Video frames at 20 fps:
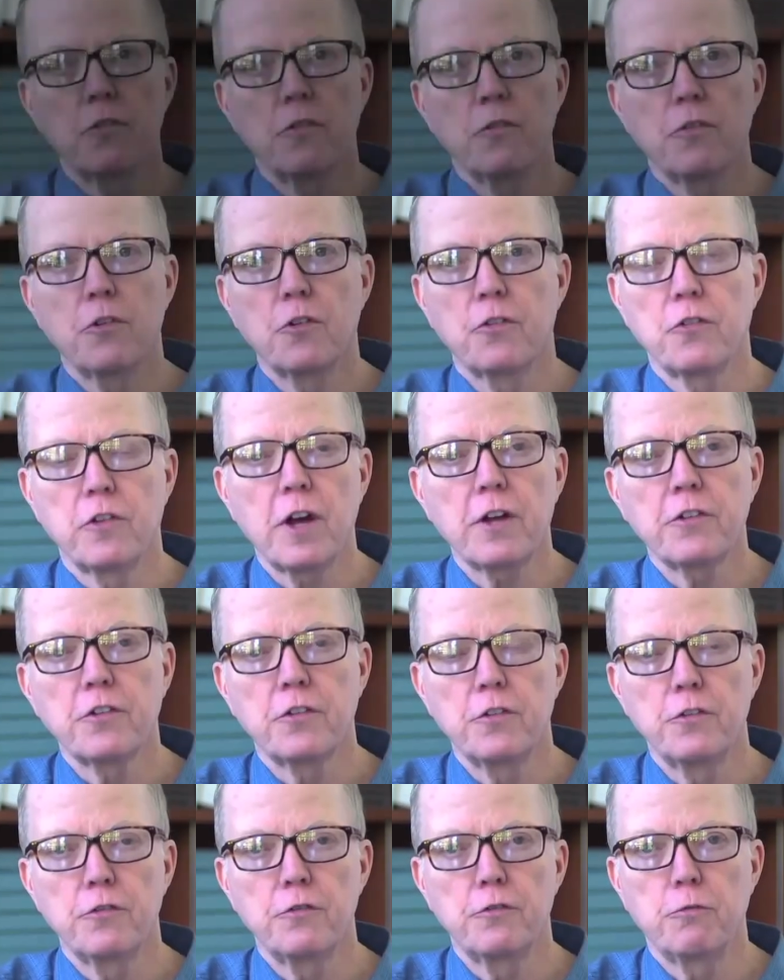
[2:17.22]
There's
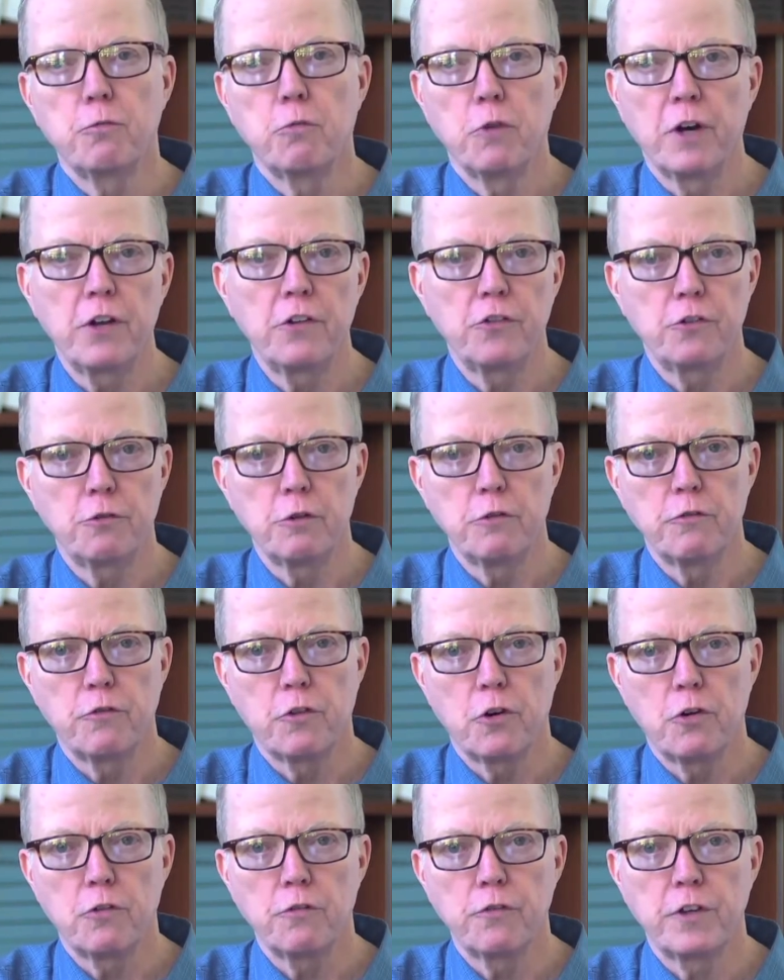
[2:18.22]
lots of ways to
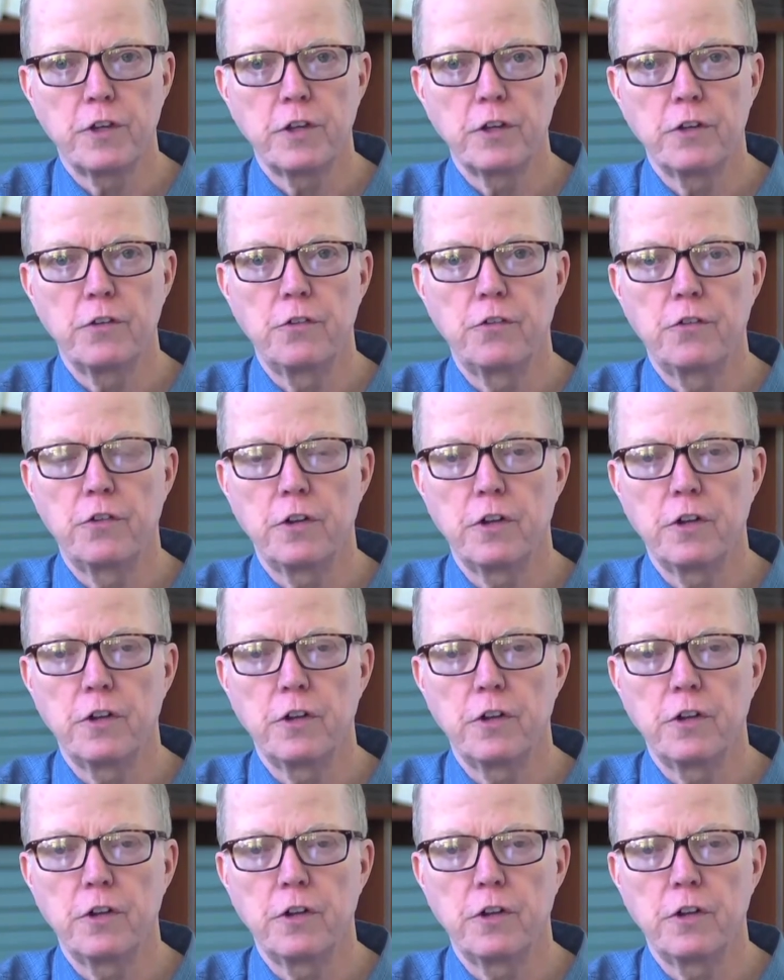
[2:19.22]
involve kids